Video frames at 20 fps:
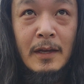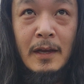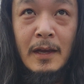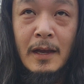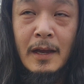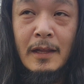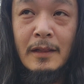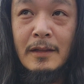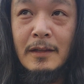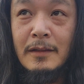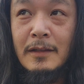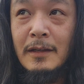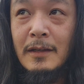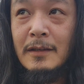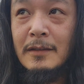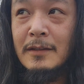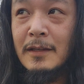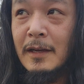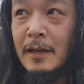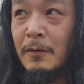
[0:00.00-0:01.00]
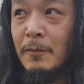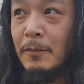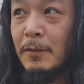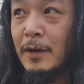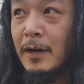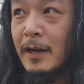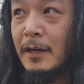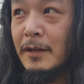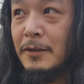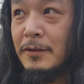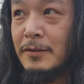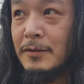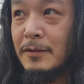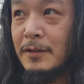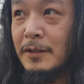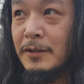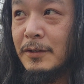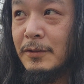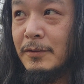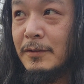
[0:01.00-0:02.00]
And the thing is, like, what I
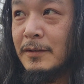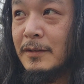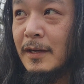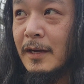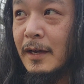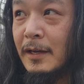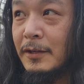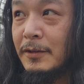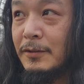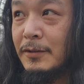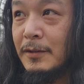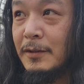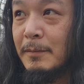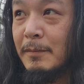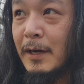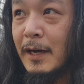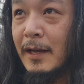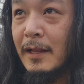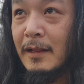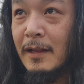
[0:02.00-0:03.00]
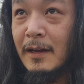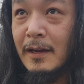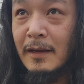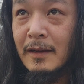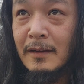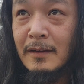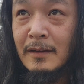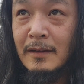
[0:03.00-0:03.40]
usually do is I usually buy like